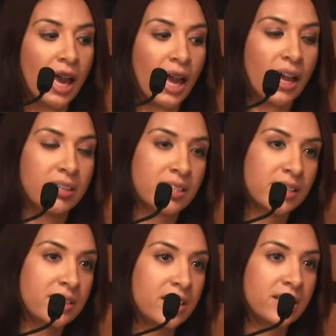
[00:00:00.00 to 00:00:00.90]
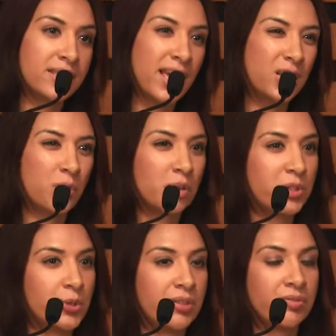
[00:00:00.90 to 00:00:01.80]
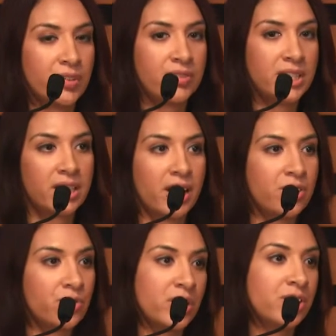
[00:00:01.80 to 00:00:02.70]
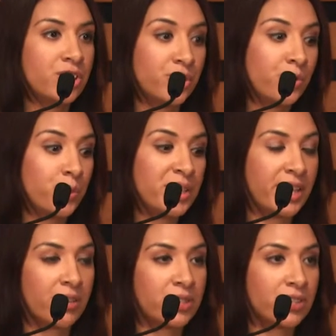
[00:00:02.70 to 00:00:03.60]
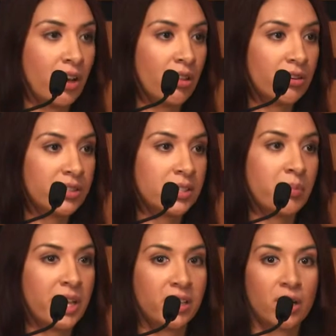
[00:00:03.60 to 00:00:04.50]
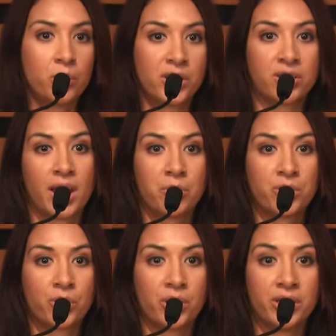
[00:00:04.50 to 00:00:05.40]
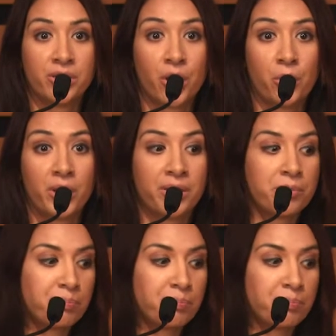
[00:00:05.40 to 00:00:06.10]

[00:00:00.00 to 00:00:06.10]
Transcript: and testing is anywhere between $1,500 to $3,000, depending on which laboratory you go with.